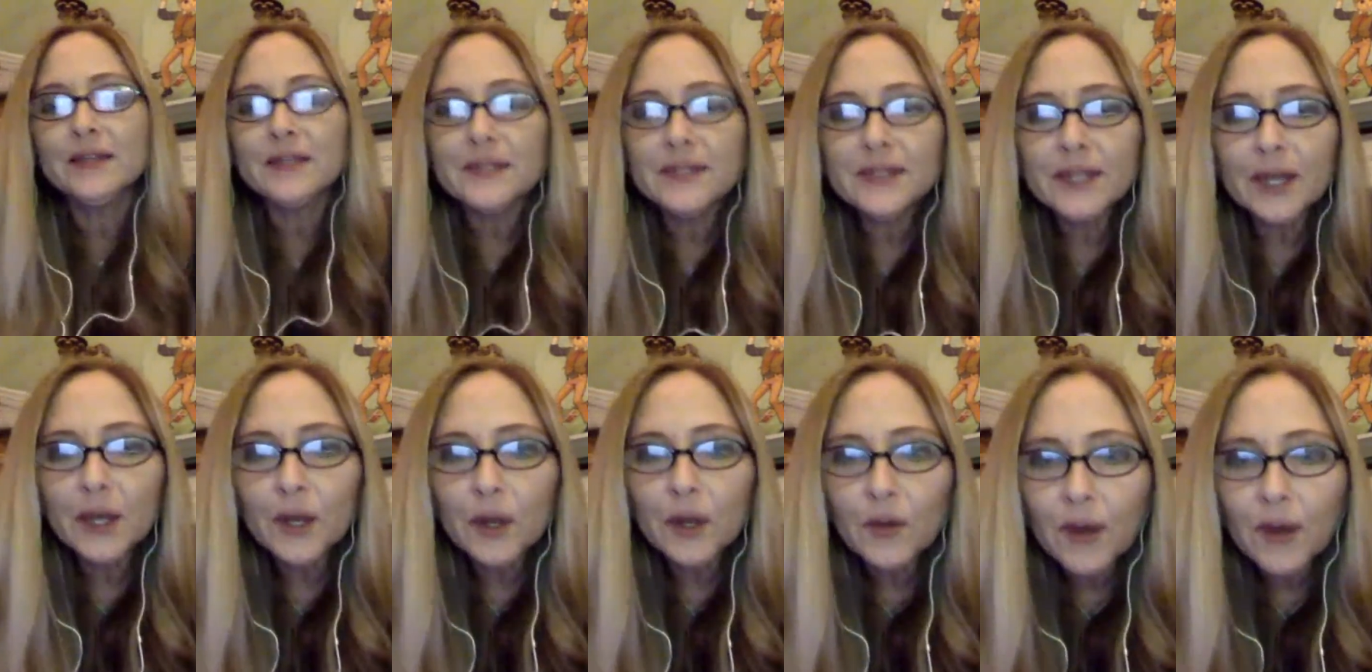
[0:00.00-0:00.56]

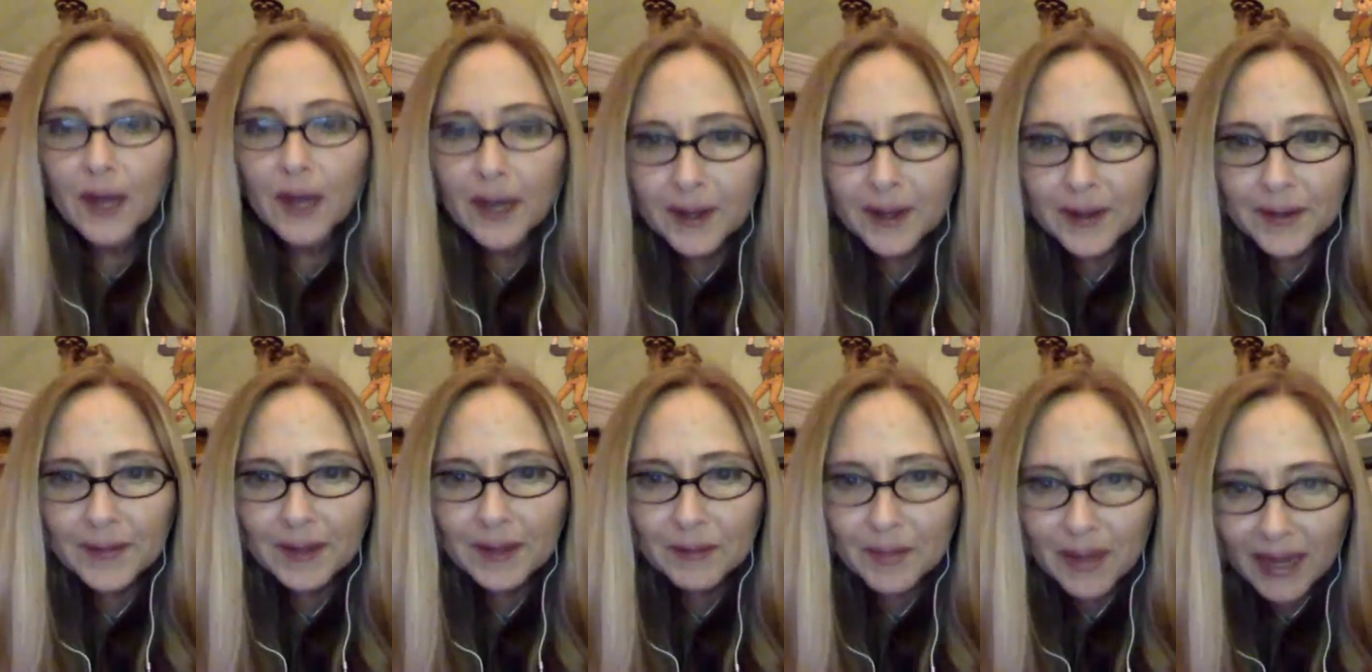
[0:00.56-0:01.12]
So,
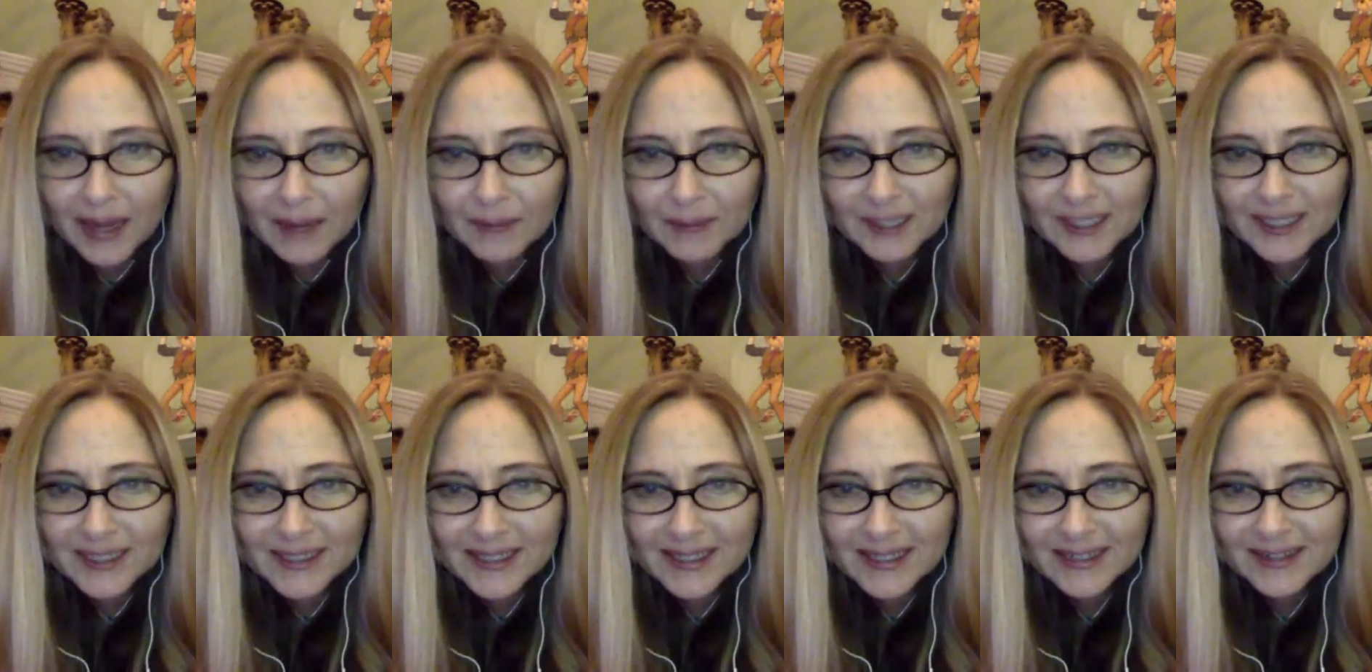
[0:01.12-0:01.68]
um, and
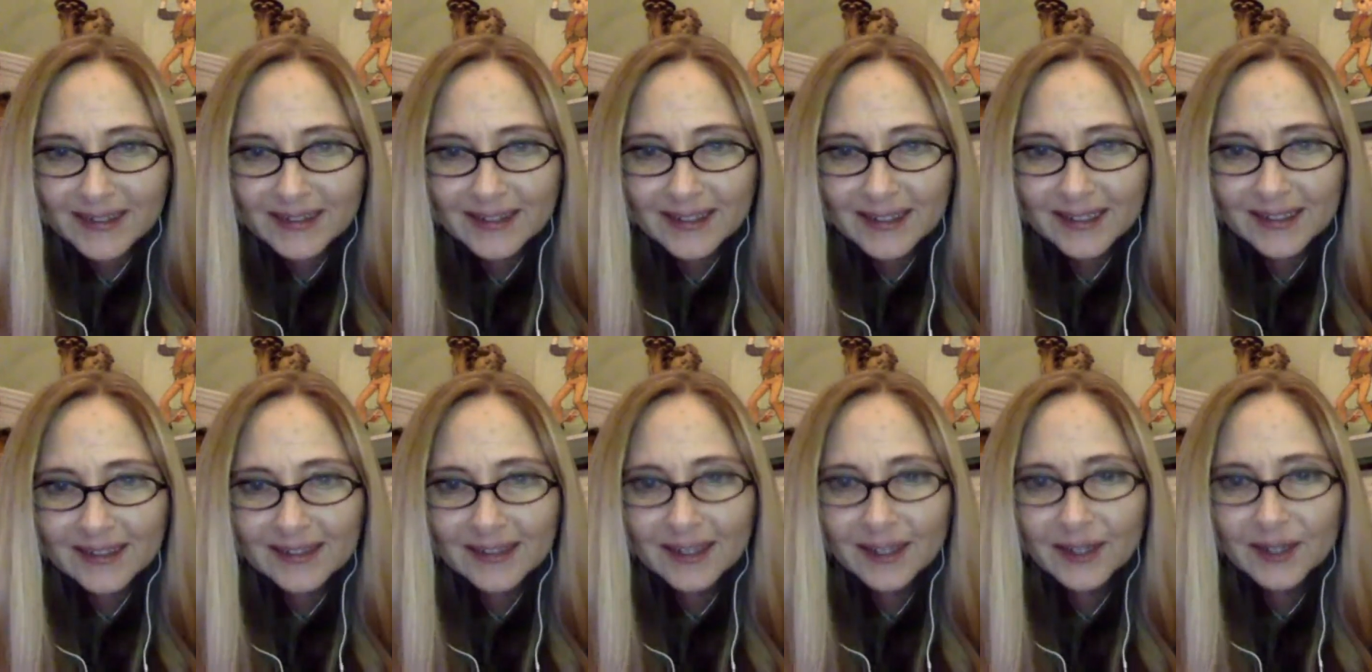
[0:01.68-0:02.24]
Pamela's here,
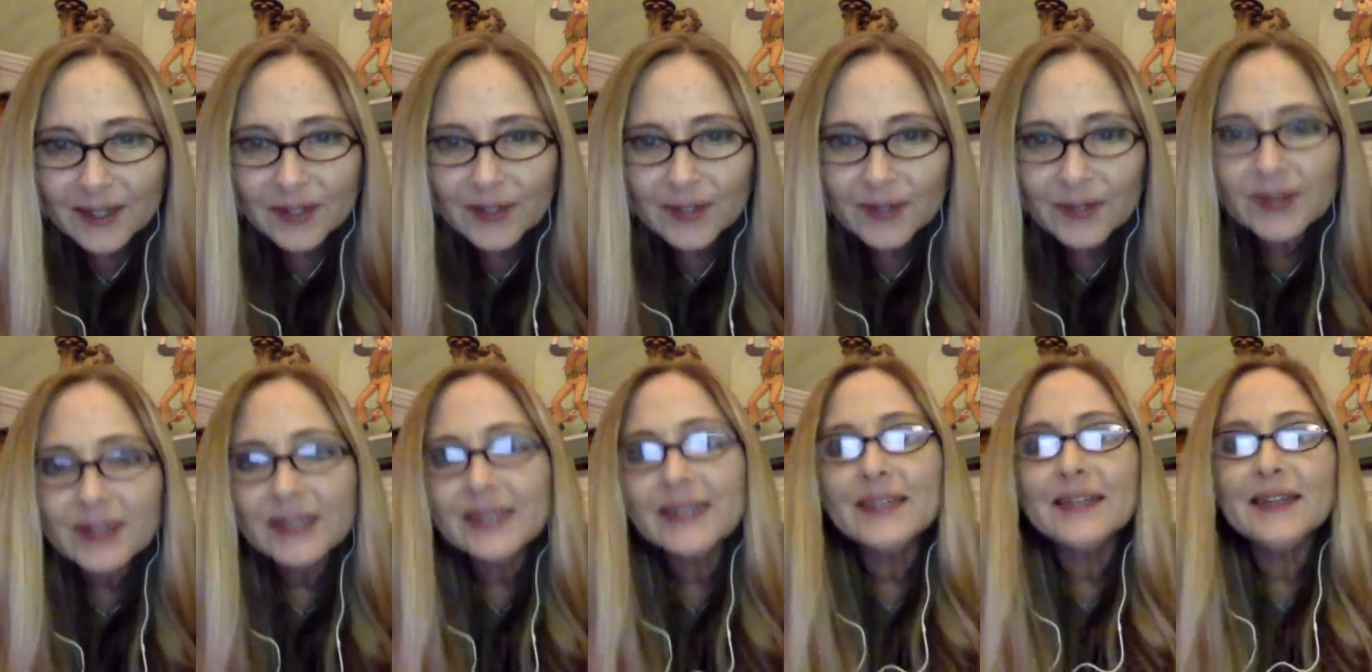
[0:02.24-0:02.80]

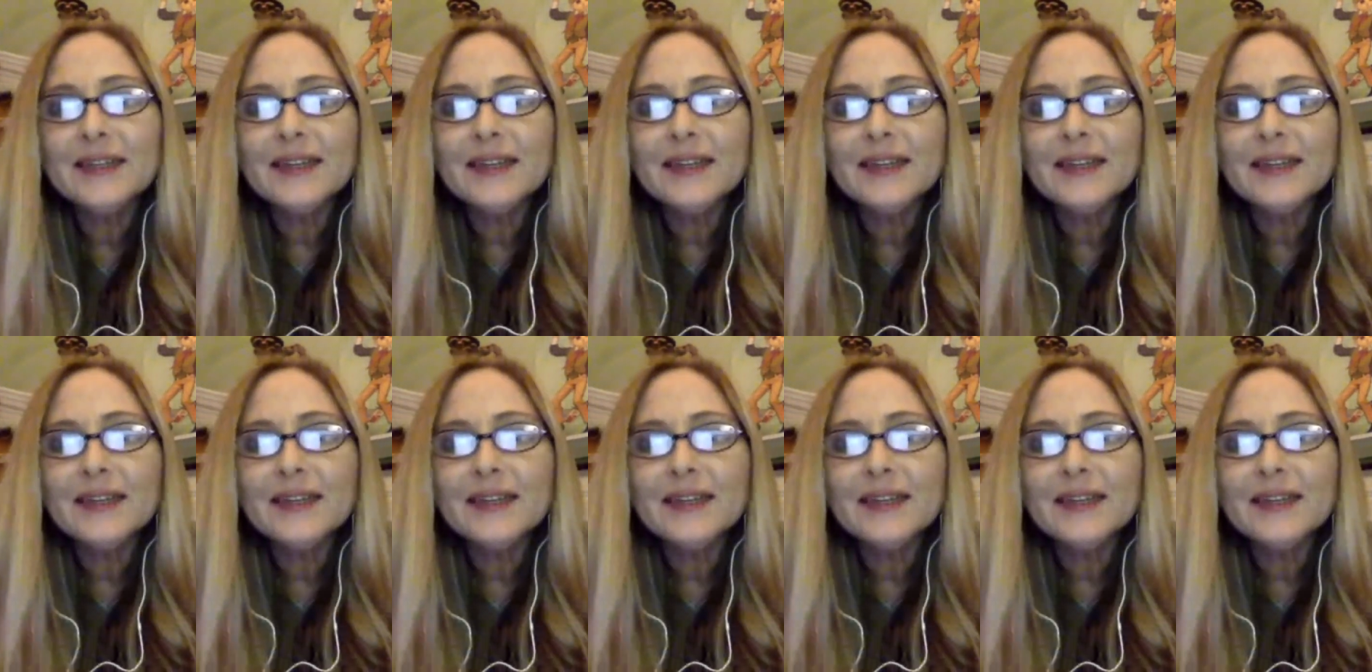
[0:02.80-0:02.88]
hello.